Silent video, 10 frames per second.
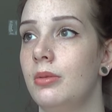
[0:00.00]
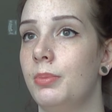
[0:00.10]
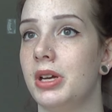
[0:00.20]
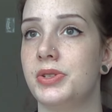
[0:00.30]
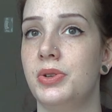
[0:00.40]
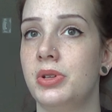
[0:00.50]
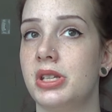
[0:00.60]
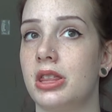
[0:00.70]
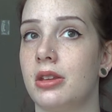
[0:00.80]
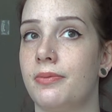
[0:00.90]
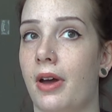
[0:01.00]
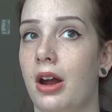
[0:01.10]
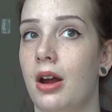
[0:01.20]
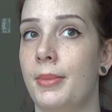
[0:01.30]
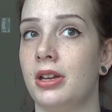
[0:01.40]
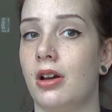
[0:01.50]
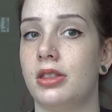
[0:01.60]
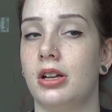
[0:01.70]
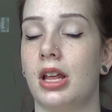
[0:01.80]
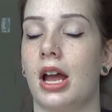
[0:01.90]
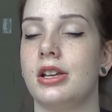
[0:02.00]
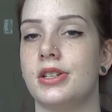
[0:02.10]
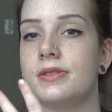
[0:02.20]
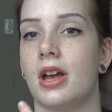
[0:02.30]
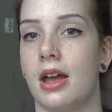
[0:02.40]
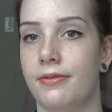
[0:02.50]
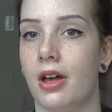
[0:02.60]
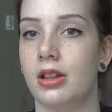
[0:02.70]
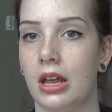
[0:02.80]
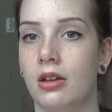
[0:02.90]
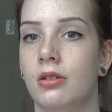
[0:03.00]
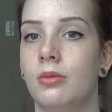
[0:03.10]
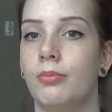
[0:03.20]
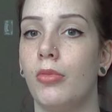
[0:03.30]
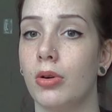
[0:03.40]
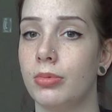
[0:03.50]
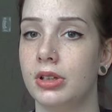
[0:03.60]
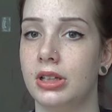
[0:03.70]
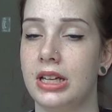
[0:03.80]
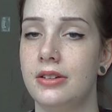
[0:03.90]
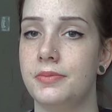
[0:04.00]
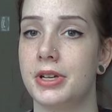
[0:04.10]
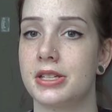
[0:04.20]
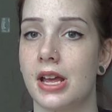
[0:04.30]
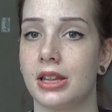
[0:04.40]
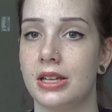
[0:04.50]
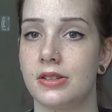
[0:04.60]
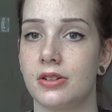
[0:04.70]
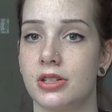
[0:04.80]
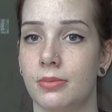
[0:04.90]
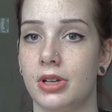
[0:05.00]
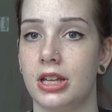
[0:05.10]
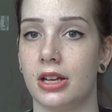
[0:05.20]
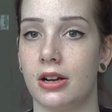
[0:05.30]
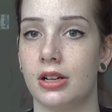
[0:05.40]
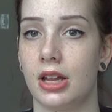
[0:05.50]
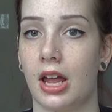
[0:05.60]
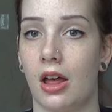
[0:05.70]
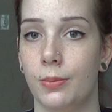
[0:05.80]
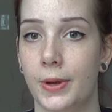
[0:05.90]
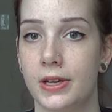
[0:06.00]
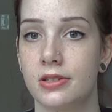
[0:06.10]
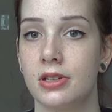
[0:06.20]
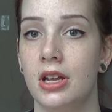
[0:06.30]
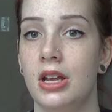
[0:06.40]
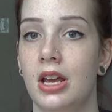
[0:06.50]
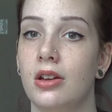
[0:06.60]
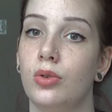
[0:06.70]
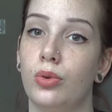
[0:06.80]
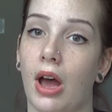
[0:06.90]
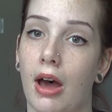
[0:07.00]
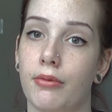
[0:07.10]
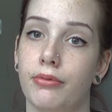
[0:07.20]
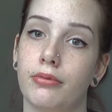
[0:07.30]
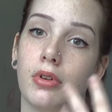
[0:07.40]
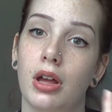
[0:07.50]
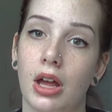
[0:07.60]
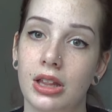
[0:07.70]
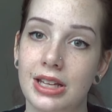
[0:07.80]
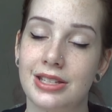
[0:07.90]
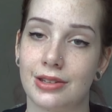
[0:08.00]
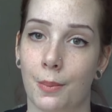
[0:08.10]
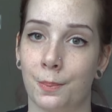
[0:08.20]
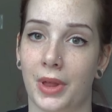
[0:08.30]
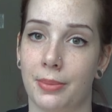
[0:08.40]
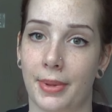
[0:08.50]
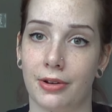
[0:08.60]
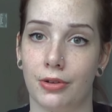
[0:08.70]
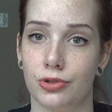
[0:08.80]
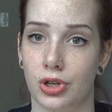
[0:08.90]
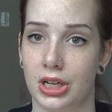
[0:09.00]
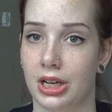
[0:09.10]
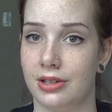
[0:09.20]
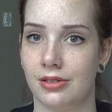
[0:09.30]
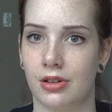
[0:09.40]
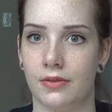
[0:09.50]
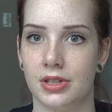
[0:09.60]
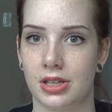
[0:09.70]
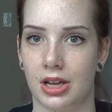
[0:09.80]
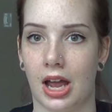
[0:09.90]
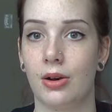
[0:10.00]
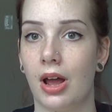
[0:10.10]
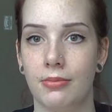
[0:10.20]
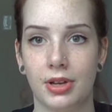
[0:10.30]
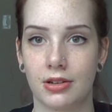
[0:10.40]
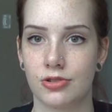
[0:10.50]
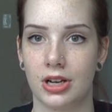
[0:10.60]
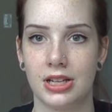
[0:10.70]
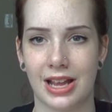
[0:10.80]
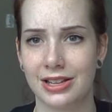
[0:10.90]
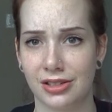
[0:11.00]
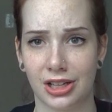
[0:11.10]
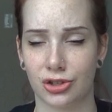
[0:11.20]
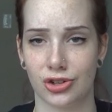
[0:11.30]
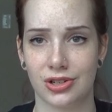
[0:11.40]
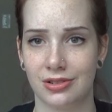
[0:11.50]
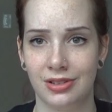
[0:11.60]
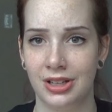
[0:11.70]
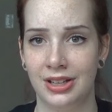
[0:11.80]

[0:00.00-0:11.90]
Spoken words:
But as soon as like the firemen got there, like I felt like more relieved because at least there's somebody there to like help us who have at least some like medical training. Obviously I don't have medical training. Zach's an electrician.